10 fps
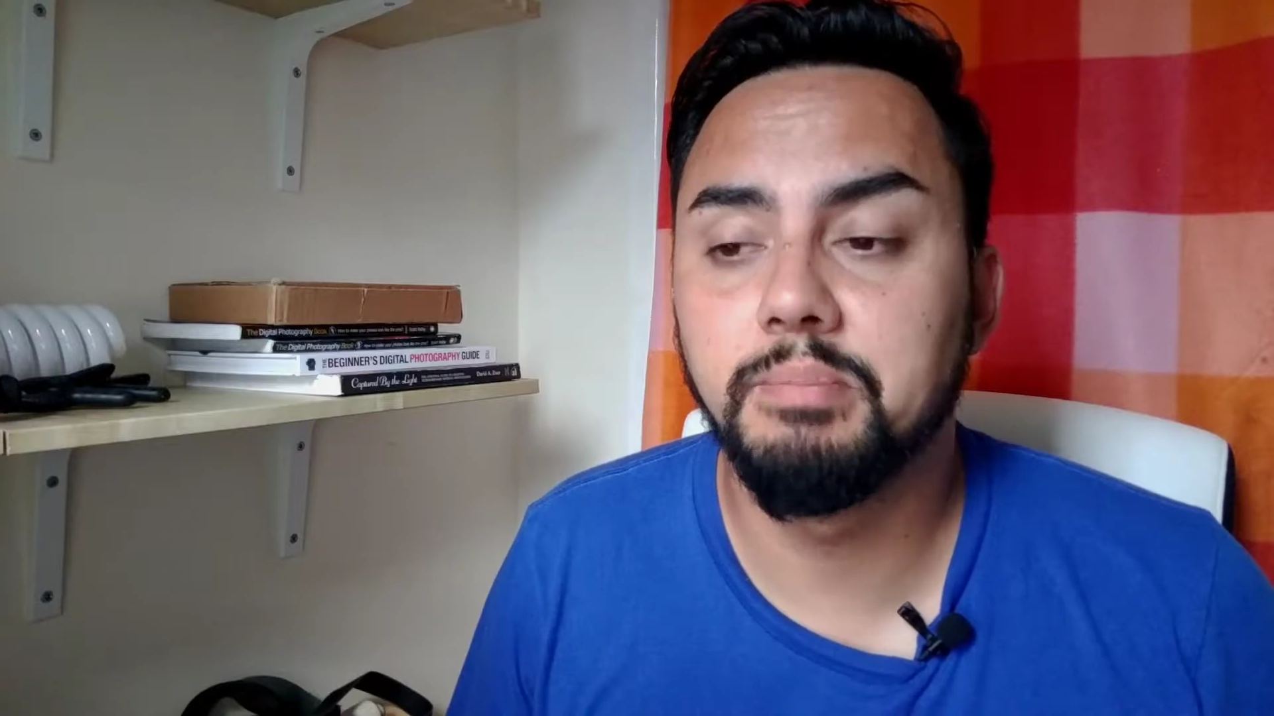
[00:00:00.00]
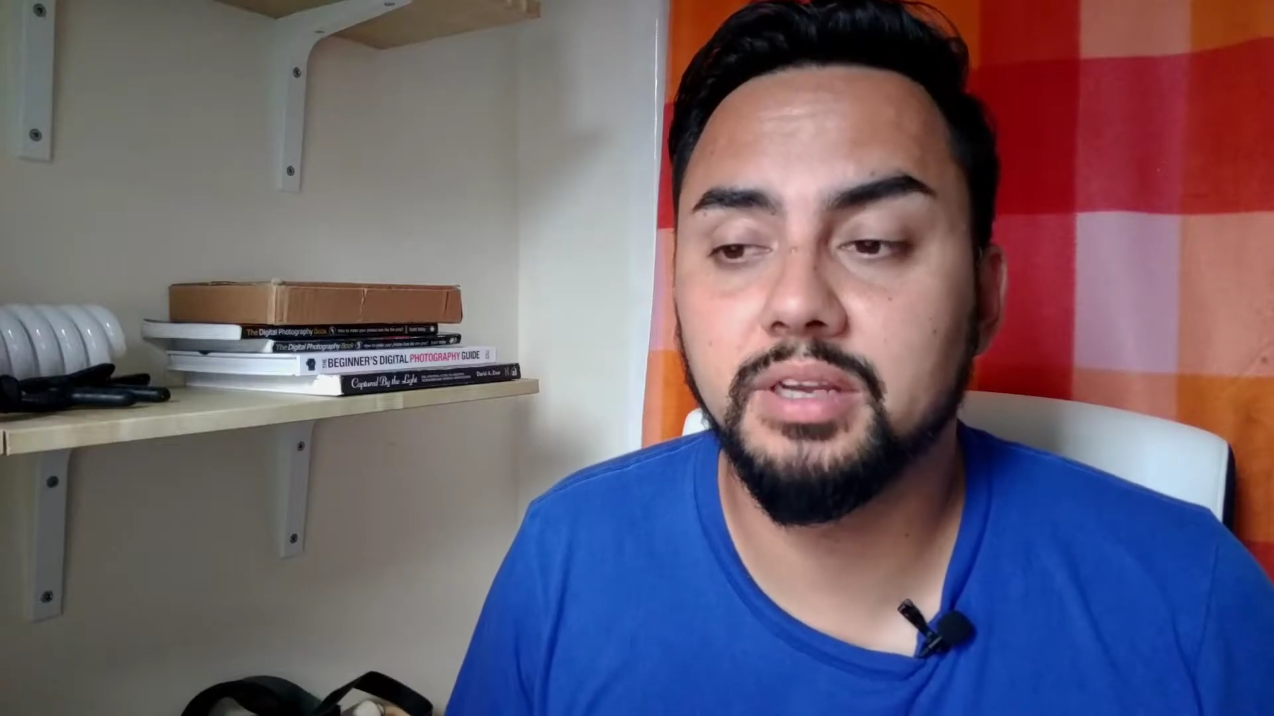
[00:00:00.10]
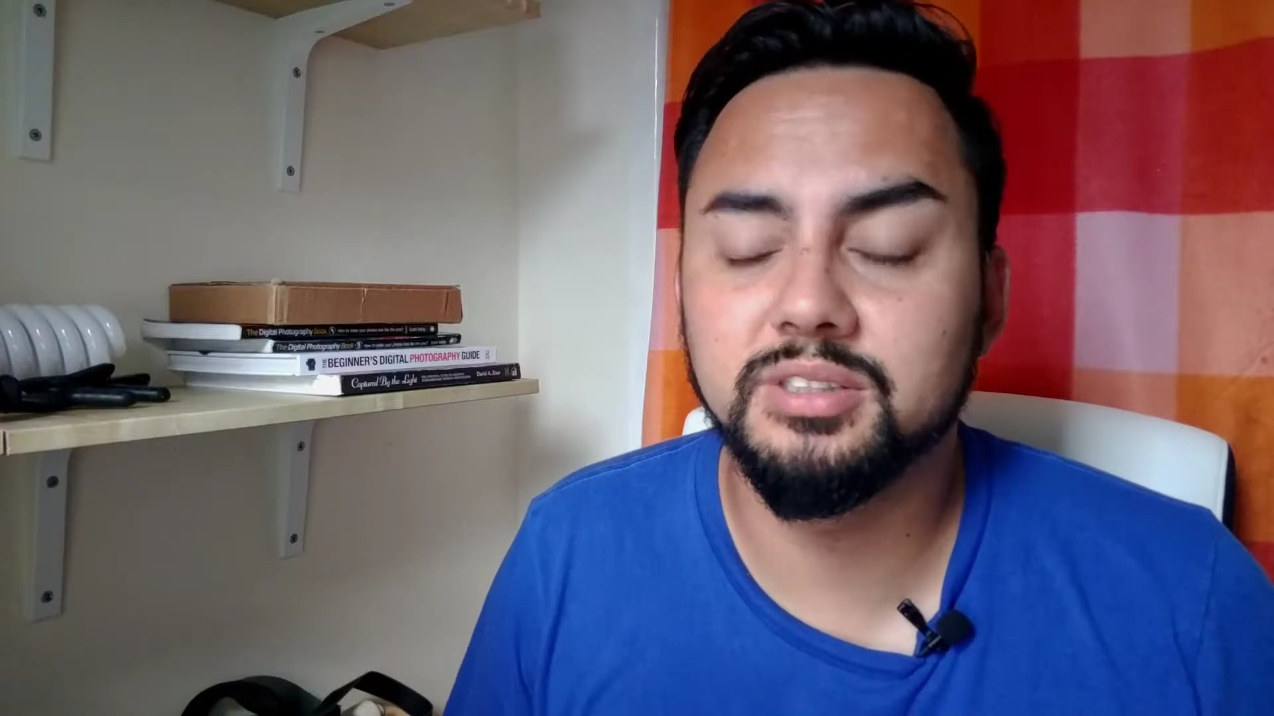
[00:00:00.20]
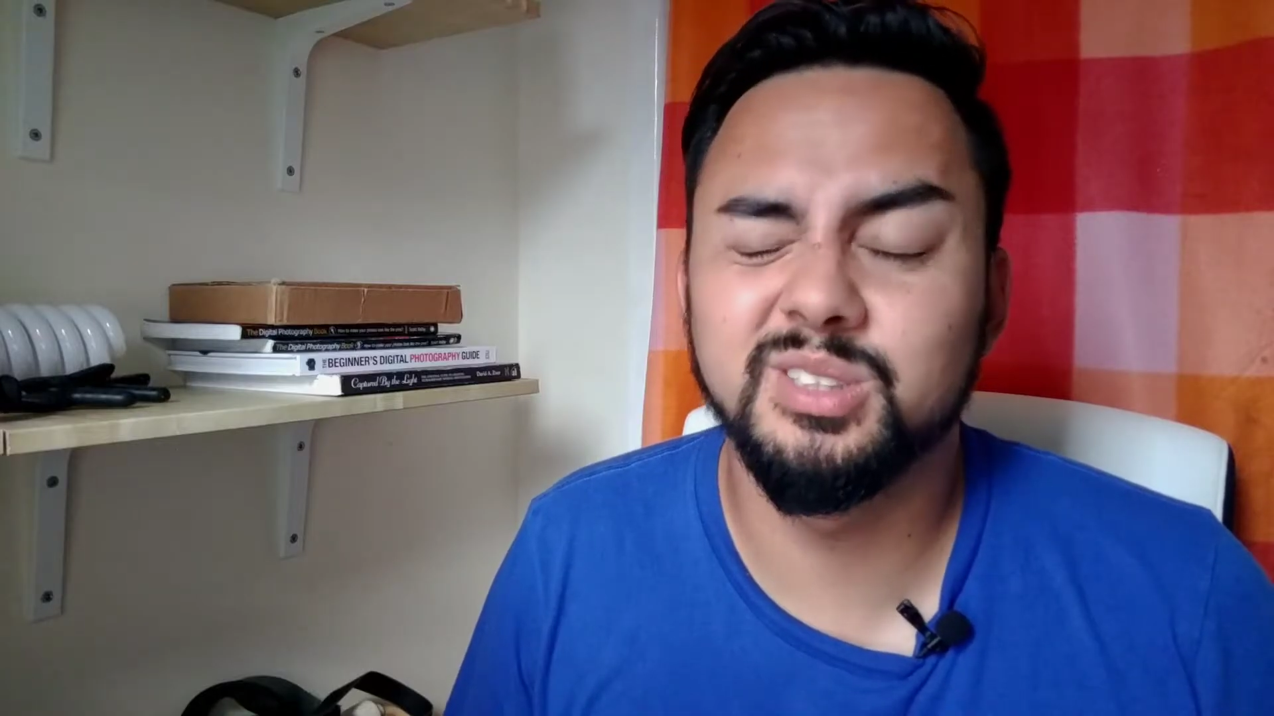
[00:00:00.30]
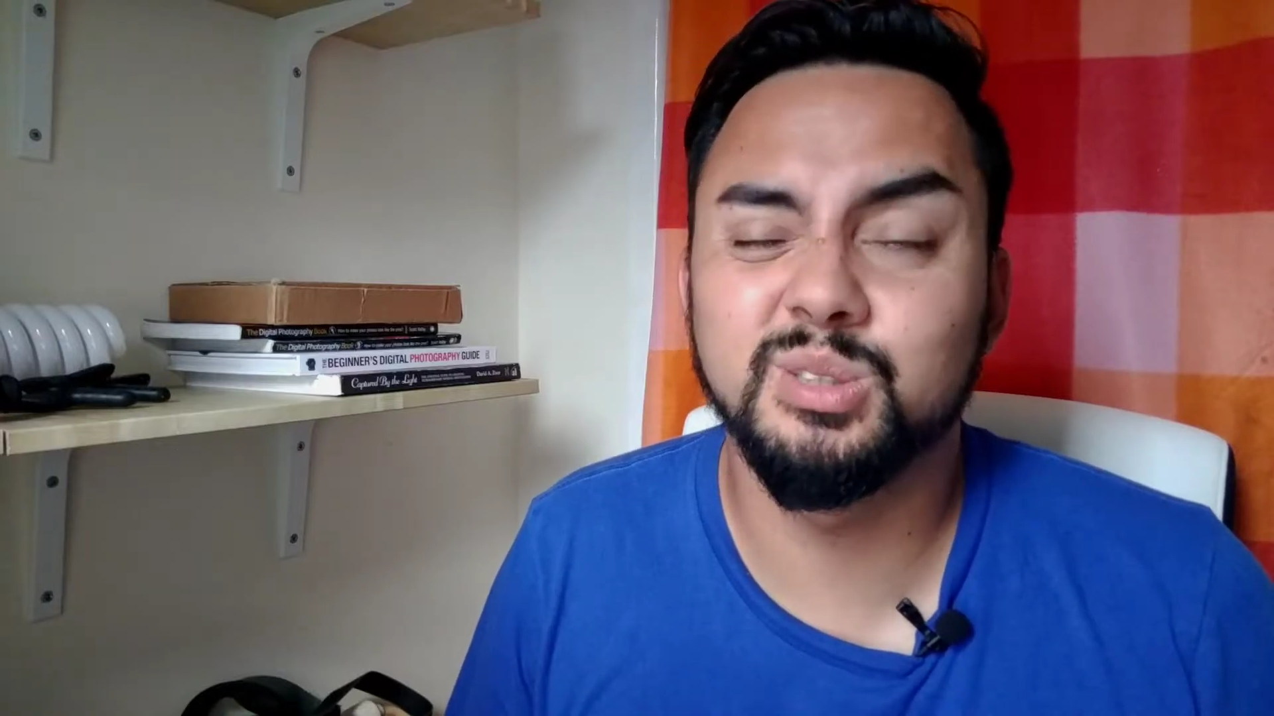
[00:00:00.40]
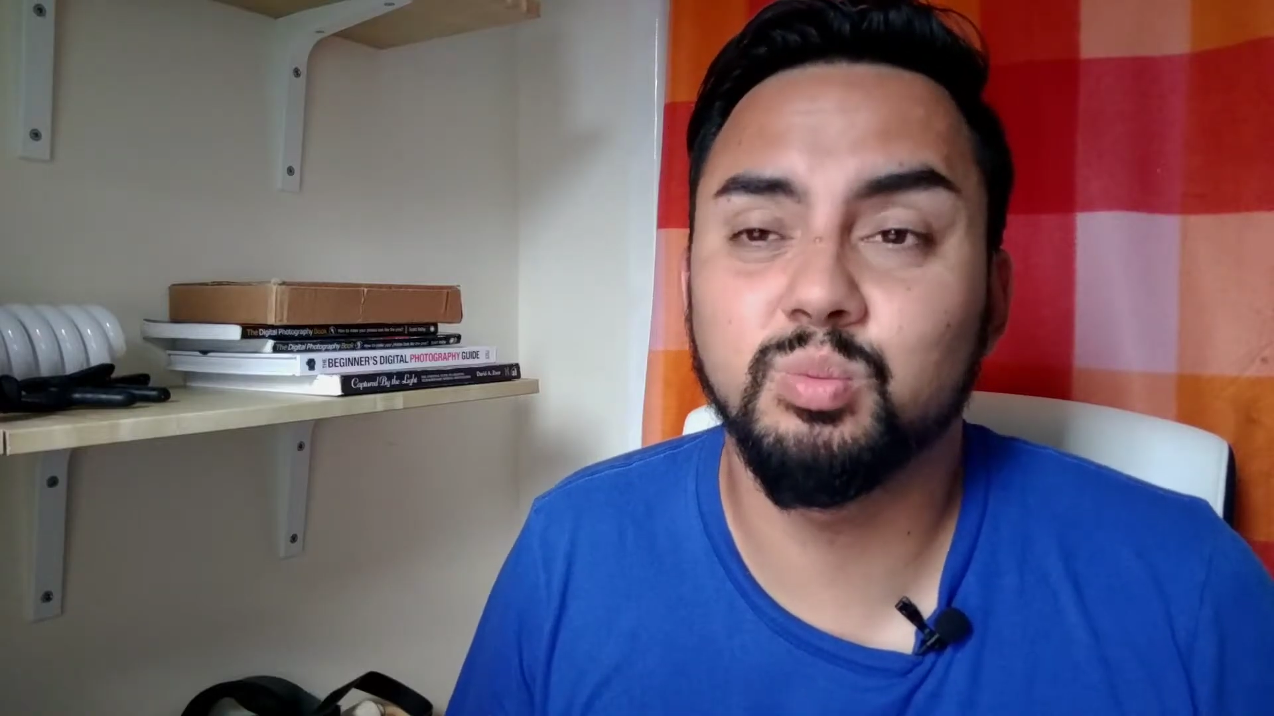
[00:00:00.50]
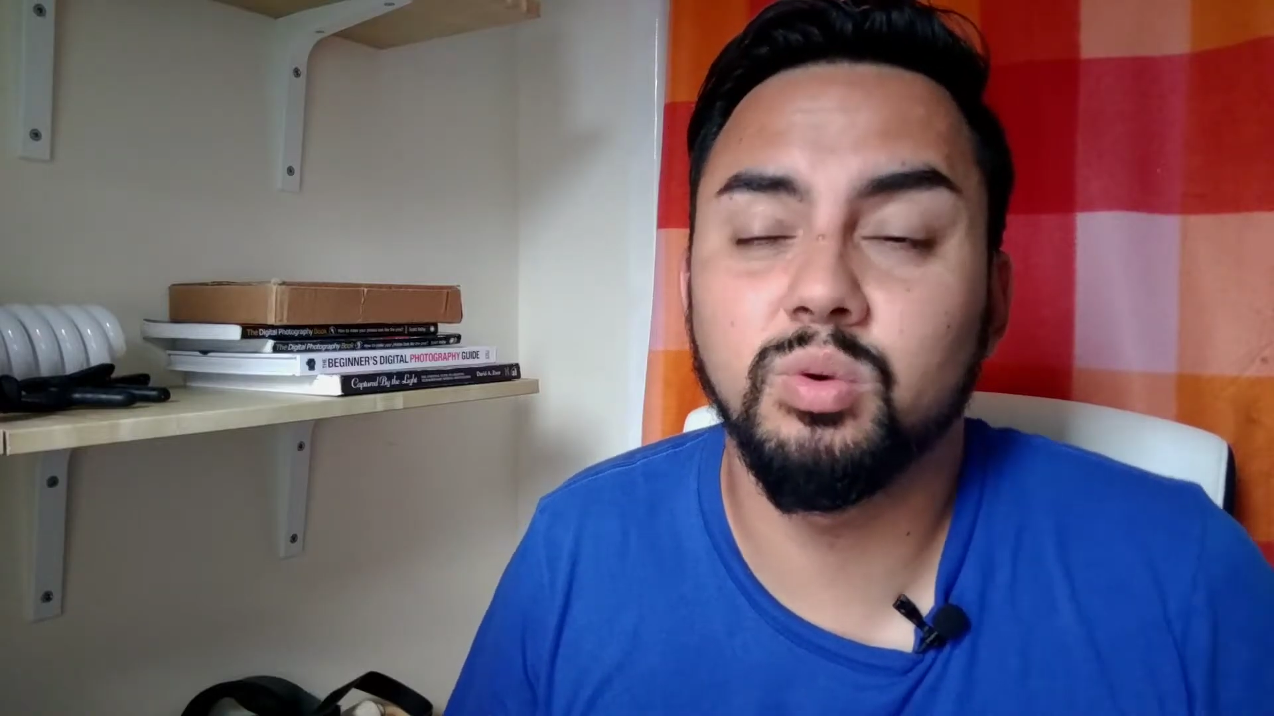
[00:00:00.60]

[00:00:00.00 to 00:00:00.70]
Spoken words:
because